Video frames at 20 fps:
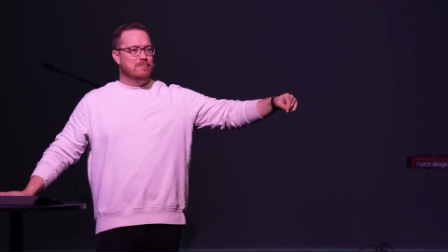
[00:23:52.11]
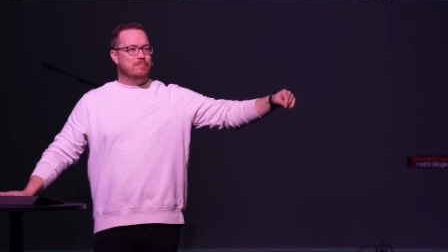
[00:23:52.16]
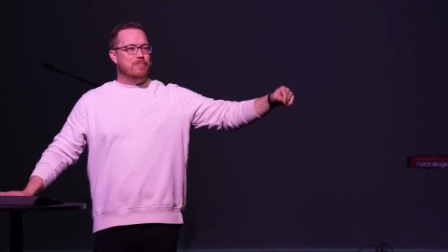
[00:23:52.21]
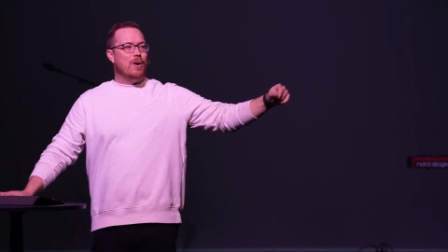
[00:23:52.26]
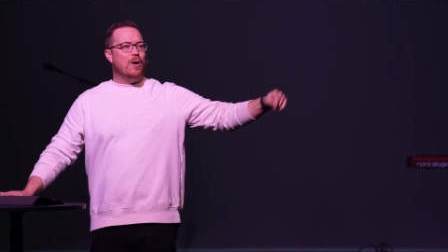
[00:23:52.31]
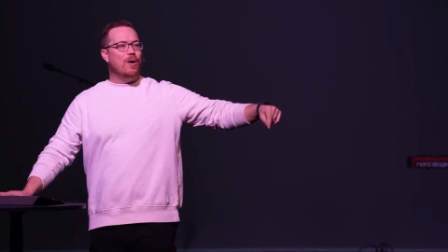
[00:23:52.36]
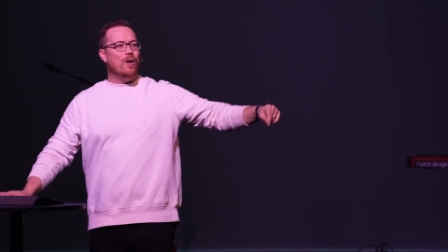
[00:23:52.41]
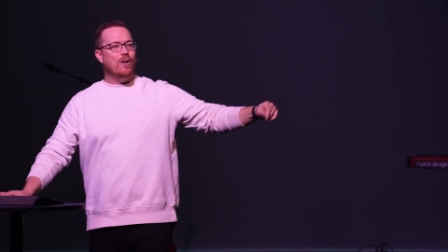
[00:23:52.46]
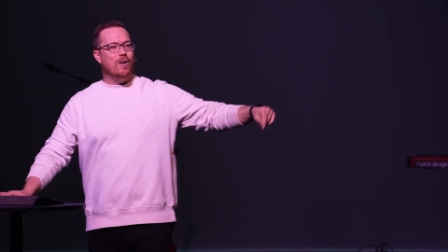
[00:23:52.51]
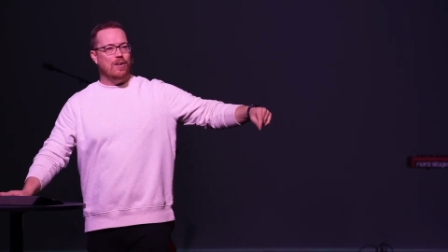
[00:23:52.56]

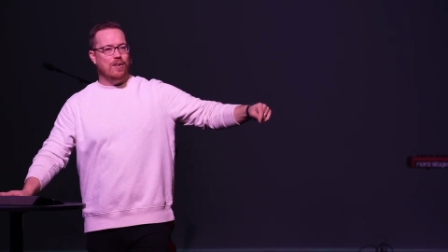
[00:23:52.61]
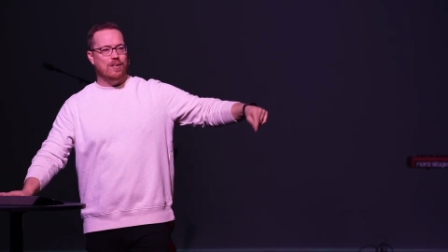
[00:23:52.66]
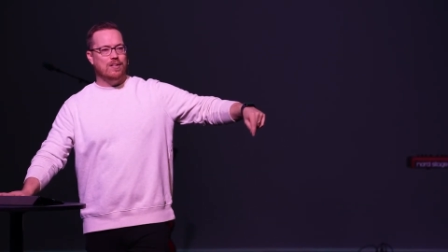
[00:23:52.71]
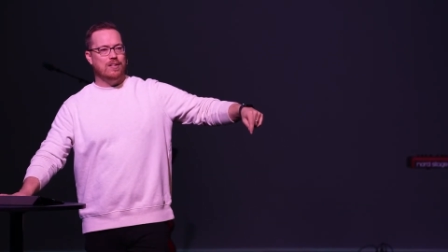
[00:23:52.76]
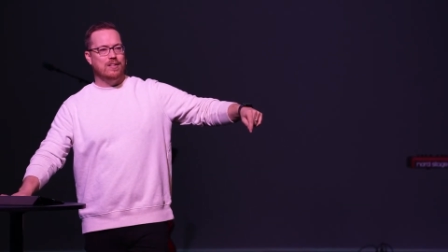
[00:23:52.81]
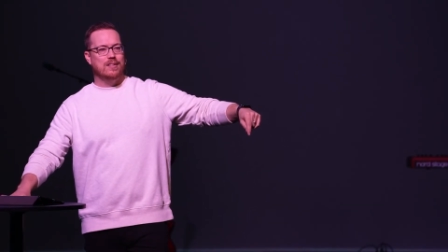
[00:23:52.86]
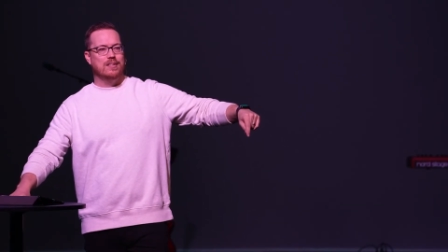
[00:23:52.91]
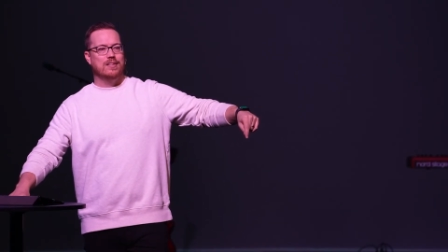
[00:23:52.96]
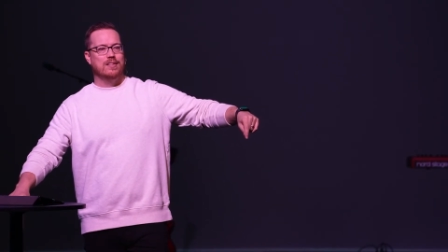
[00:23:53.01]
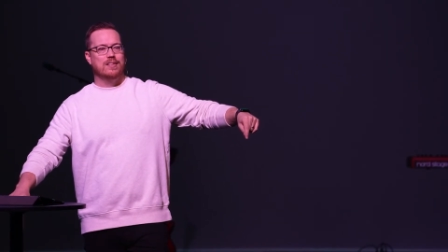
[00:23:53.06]
Paul
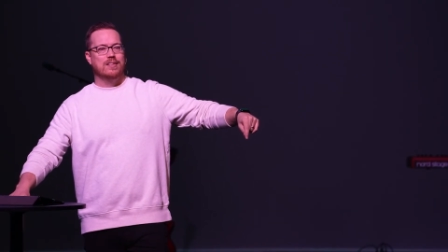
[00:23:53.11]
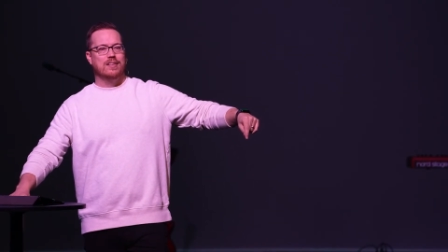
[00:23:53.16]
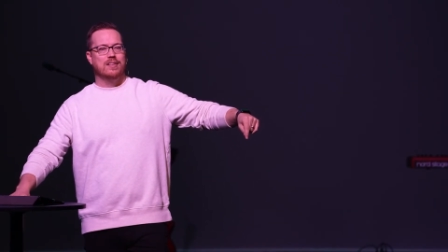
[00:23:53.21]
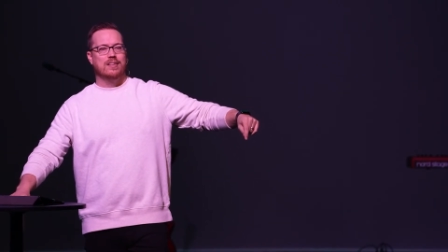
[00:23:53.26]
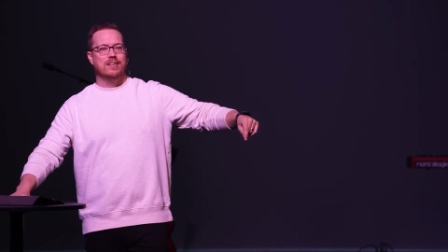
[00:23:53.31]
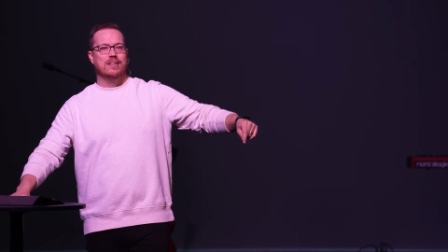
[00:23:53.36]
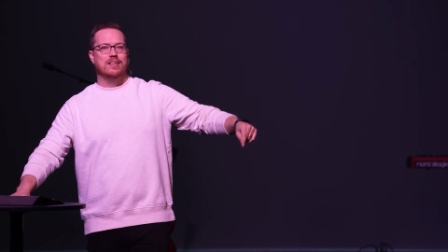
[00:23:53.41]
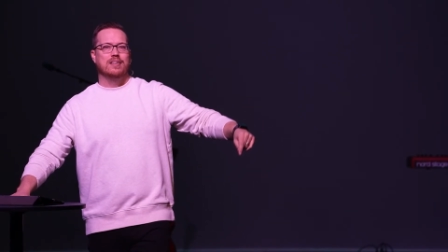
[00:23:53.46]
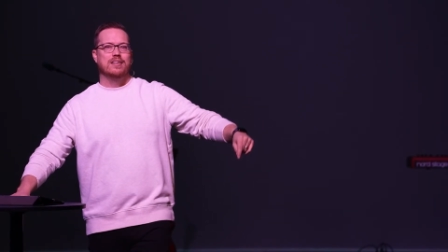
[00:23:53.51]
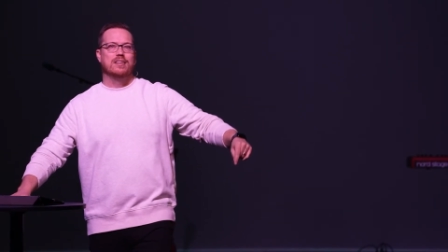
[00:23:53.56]

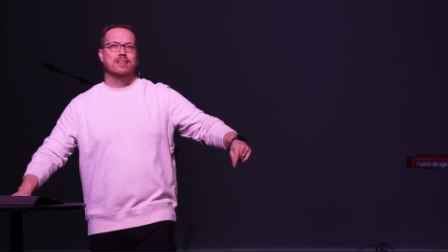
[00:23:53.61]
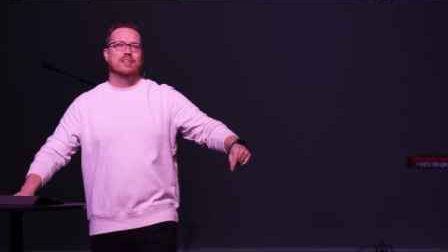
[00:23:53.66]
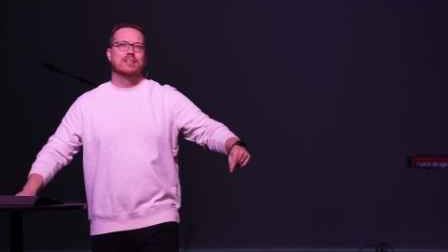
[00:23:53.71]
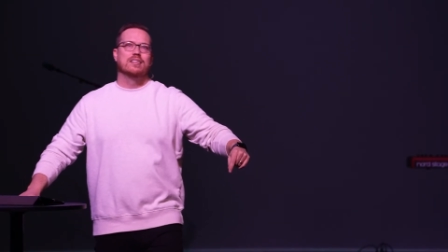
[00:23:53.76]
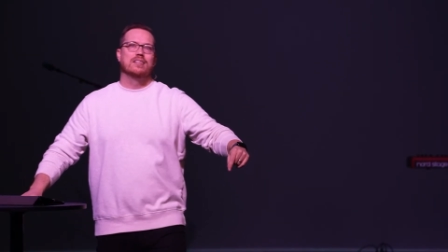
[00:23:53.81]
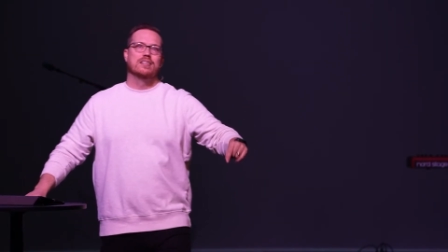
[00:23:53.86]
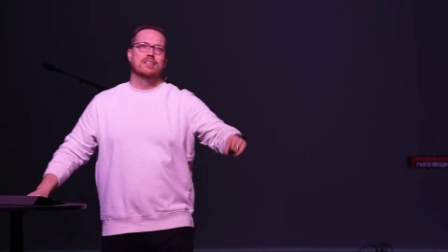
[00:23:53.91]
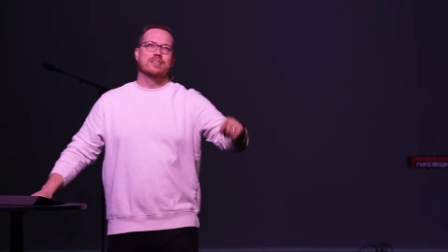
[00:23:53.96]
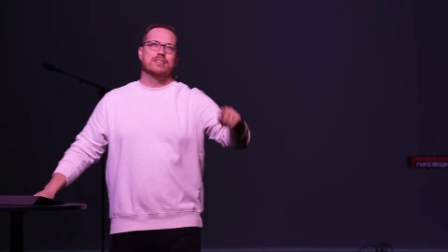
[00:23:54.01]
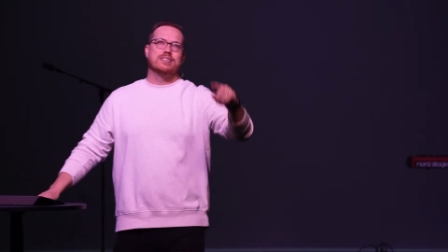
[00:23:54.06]

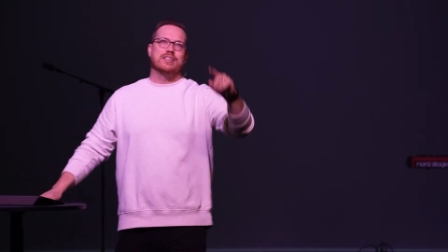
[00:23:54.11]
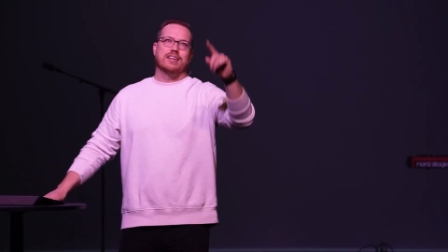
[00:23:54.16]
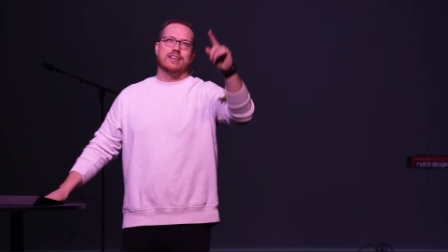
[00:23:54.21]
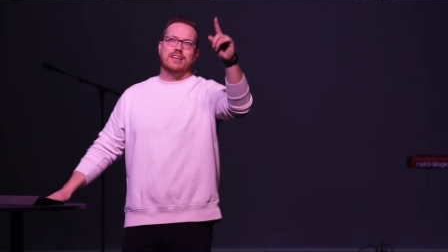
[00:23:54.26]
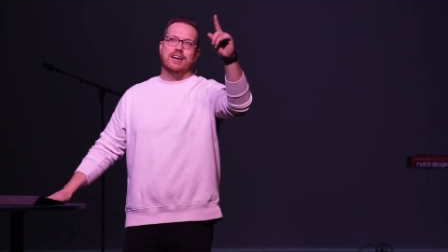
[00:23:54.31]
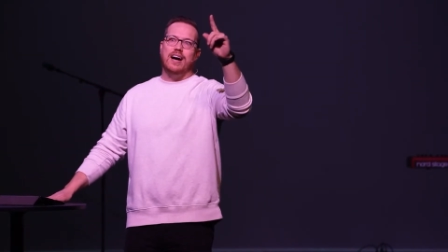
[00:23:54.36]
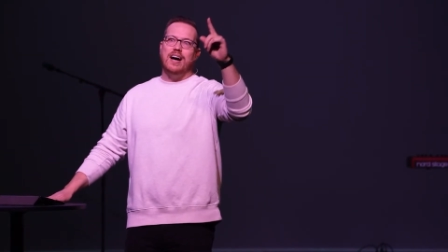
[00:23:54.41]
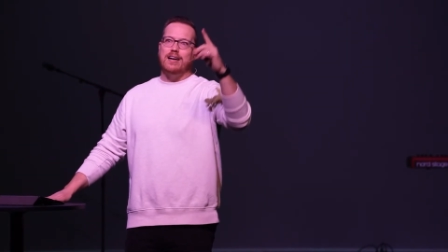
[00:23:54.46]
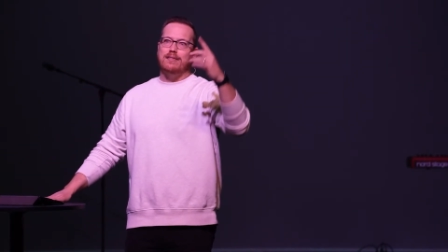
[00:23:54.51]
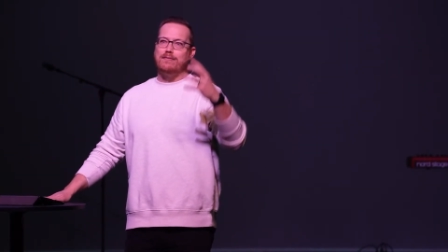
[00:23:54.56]
looks at
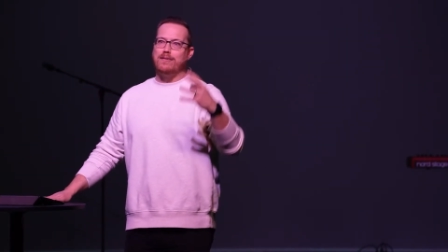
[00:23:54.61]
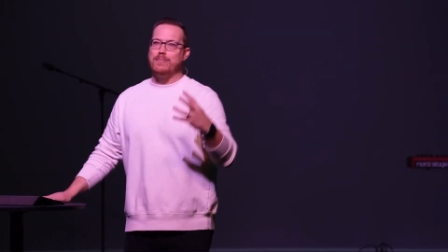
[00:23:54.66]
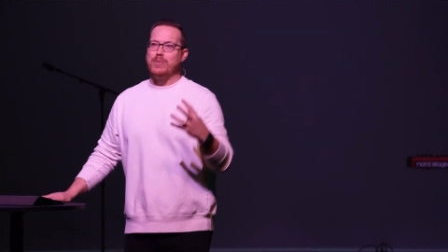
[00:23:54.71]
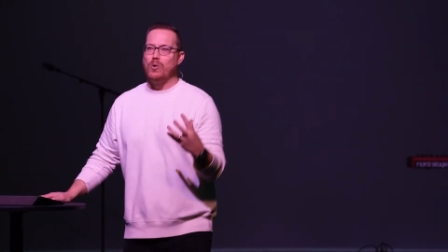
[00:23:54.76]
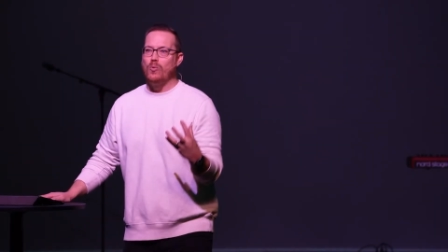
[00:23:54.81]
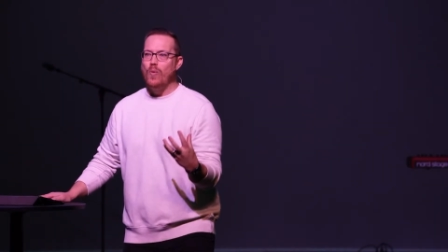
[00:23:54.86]
God from the